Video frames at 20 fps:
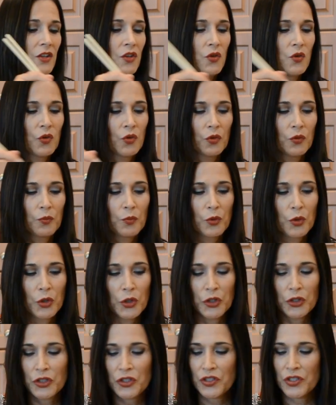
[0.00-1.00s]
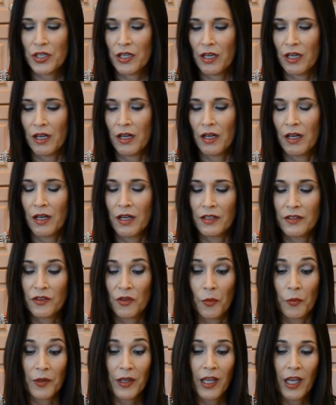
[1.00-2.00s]
You could put
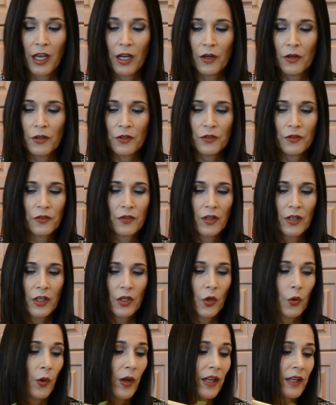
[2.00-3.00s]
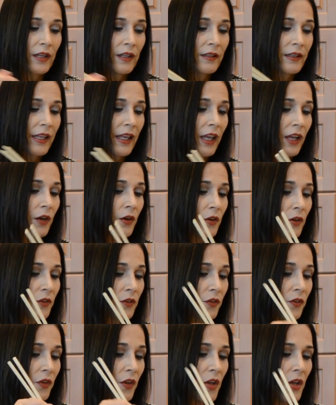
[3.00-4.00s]
some carrots, grated
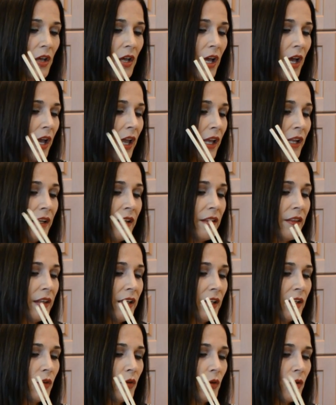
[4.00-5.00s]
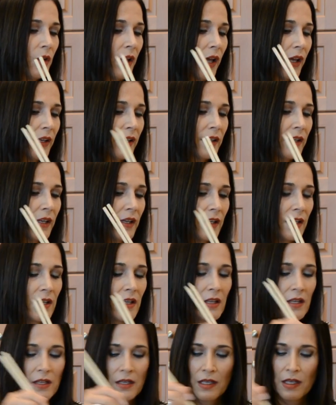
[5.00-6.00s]
carrots, anything you like.
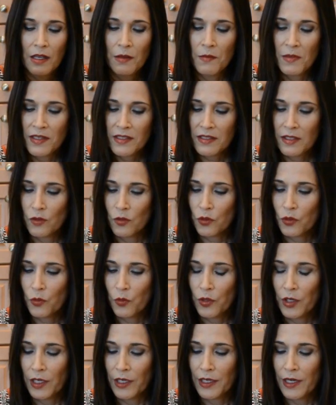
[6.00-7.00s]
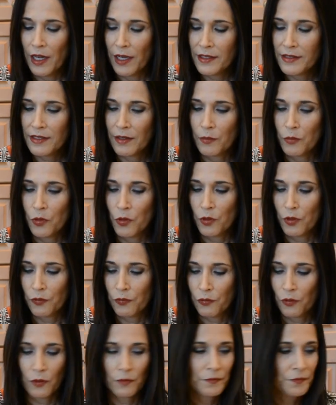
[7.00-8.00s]
It makes it look really nice and
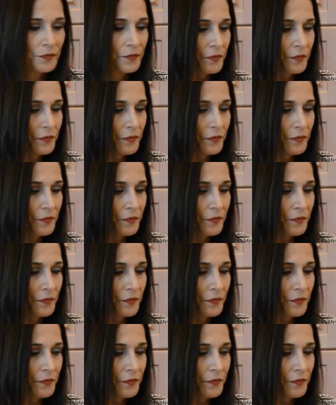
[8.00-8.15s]
beautiful.